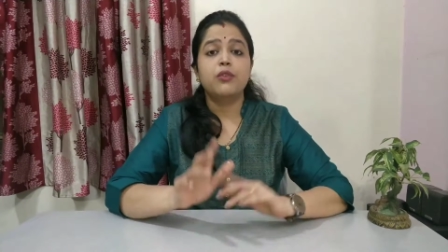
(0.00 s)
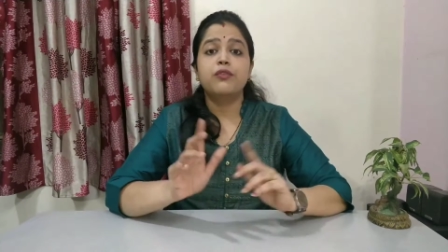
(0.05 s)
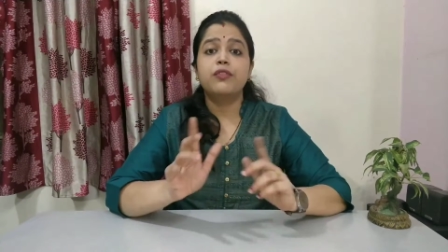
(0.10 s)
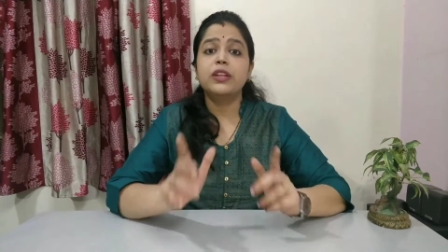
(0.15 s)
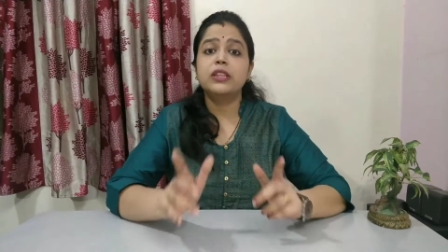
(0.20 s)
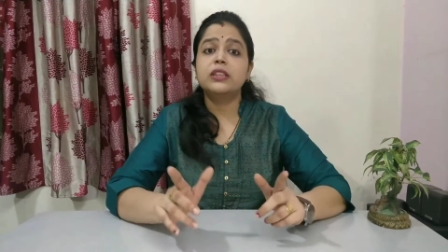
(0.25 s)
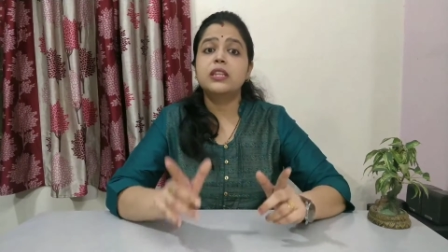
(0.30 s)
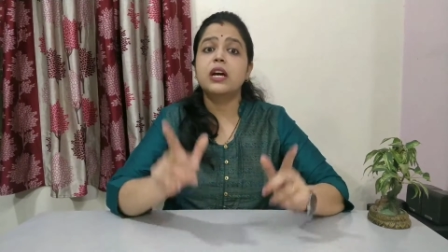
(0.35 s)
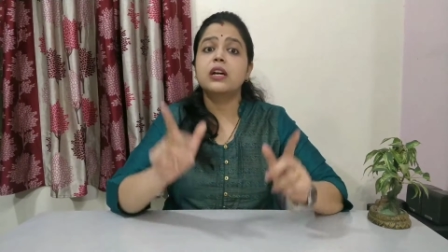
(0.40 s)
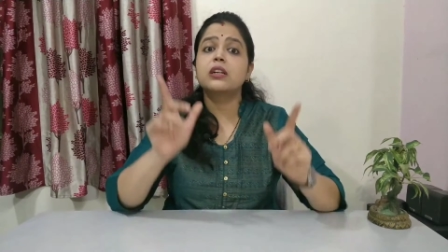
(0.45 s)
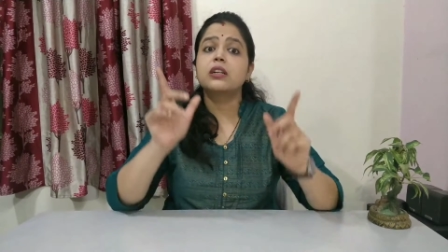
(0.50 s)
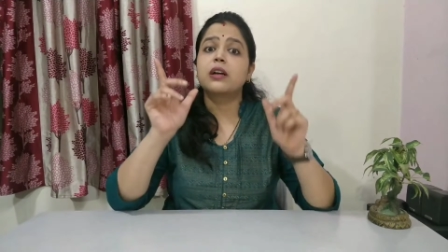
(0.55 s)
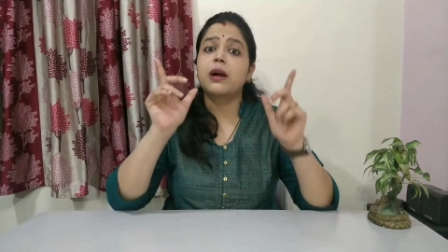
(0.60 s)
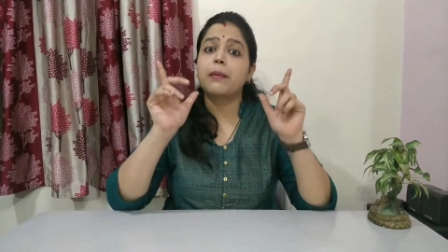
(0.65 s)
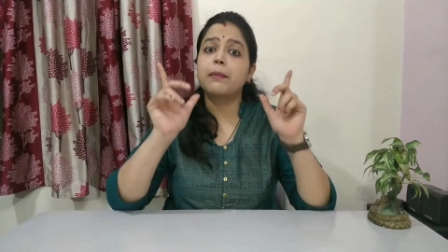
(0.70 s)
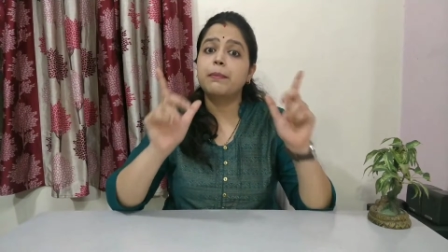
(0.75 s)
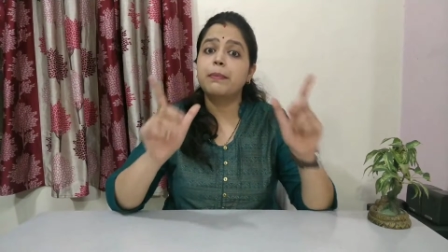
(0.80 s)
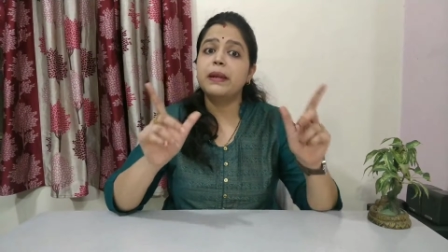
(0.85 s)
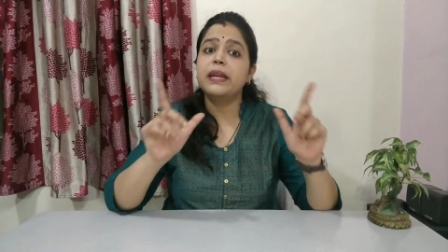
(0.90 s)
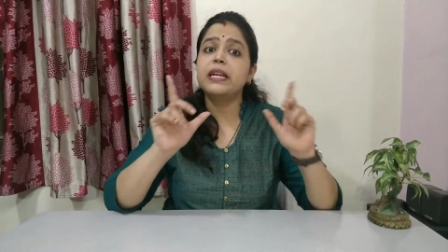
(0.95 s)
with the
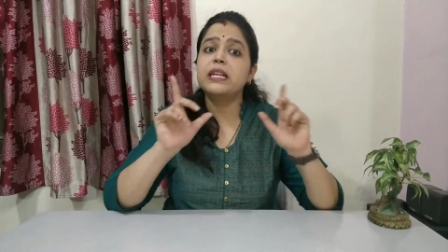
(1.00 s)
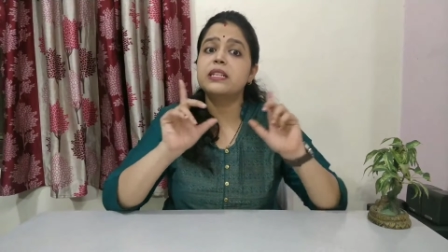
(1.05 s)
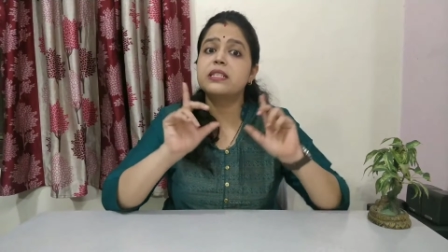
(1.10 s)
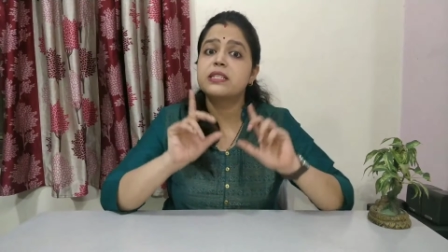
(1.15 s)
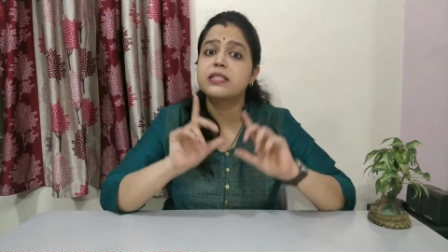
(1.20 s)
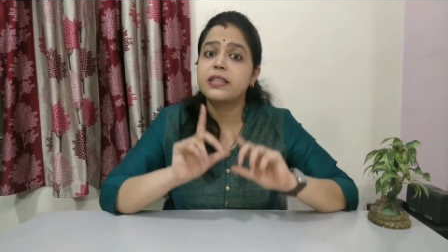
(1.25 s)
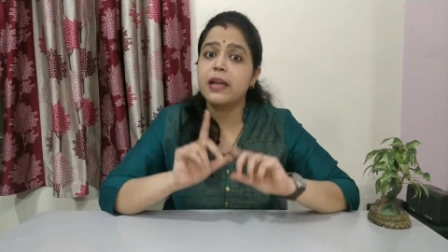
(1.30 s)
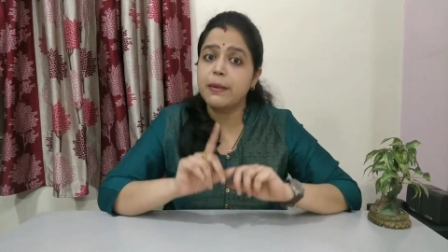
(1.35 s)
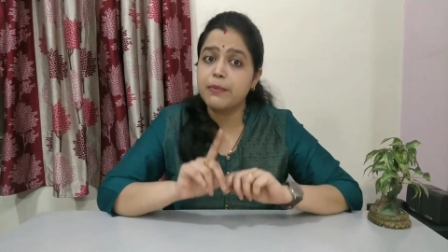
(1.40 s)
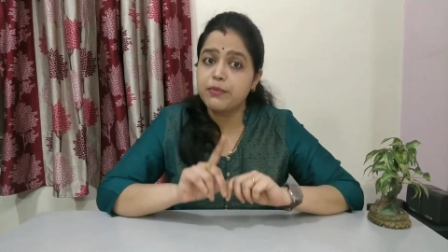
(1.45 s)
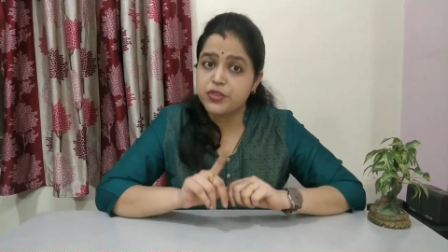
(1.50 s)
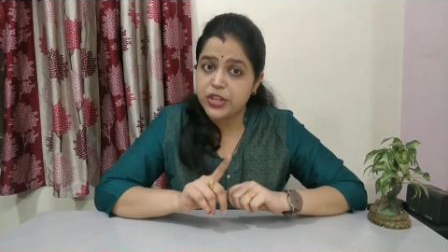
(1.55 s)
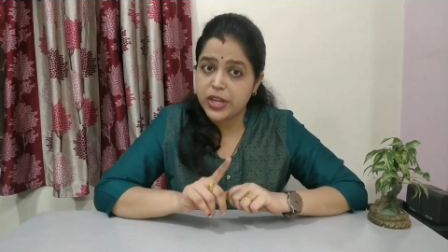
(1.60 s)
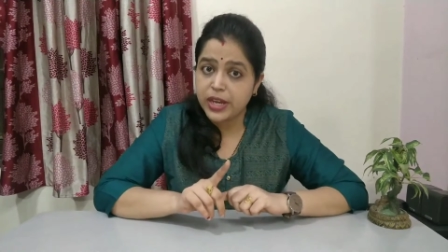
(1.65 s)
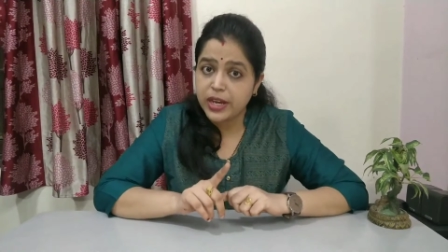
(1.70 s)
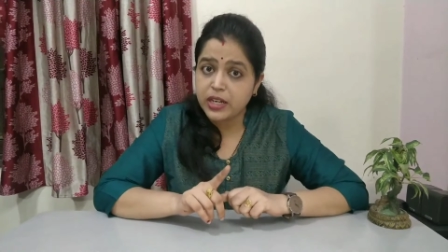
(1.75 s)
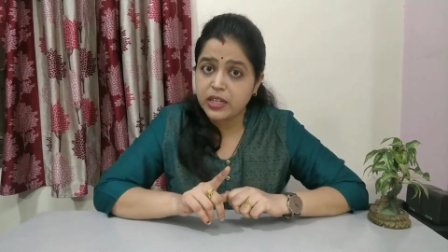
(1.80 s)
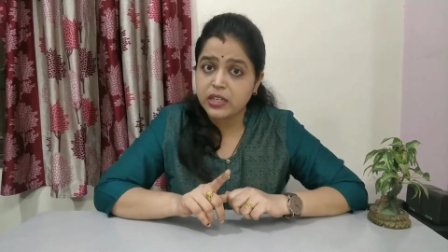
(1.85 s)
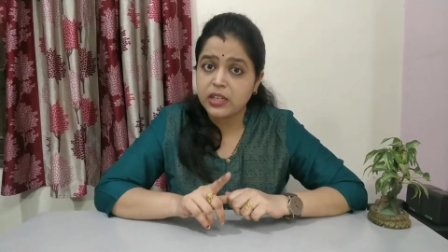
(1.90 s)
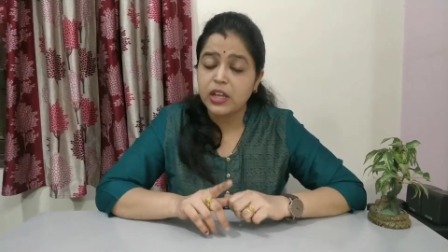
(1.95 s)
complete
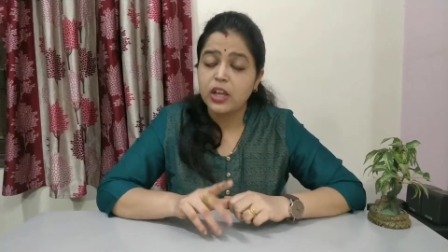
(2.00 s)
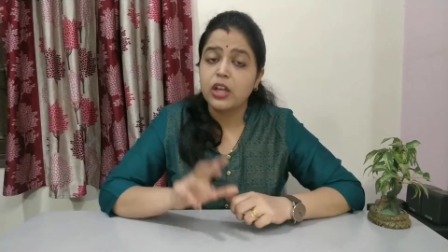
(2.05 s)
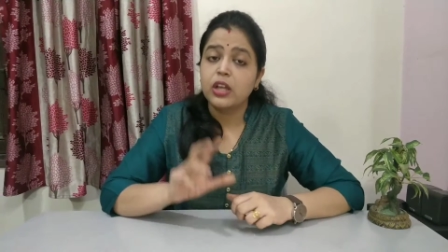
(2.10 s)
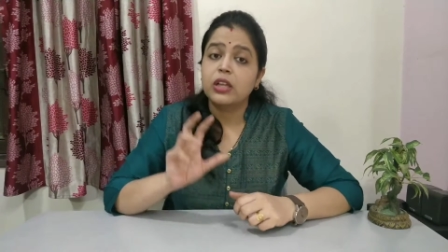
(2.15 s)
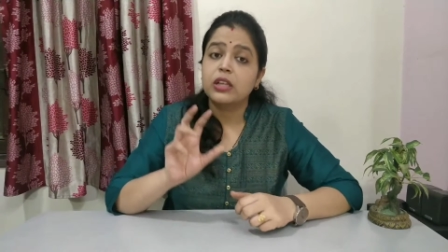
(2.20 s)
subject,